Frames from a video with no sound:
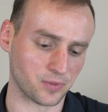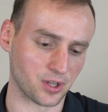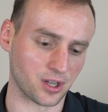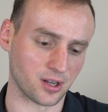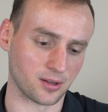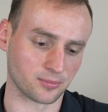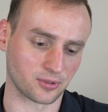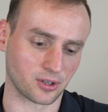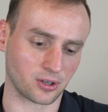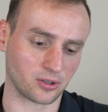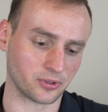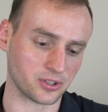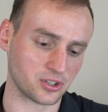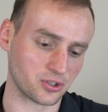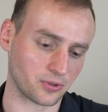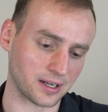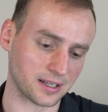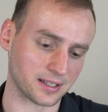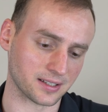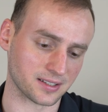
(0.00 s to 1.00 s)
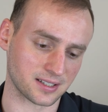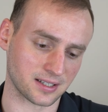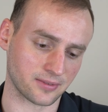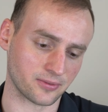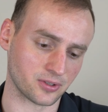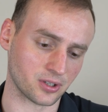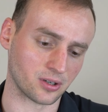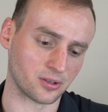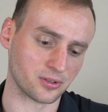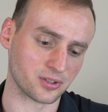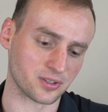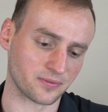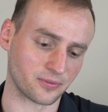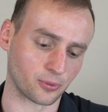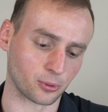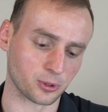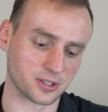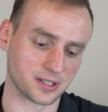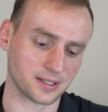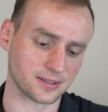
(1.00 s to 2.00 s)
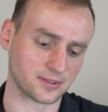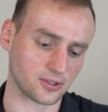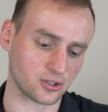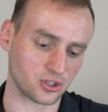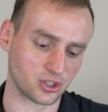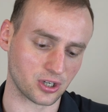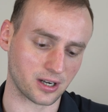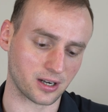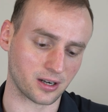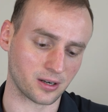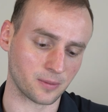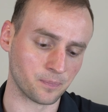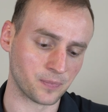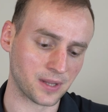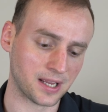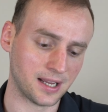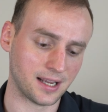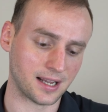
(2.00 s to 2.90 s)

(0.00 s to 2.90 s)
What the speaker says: Currently trading at $7.04 a share.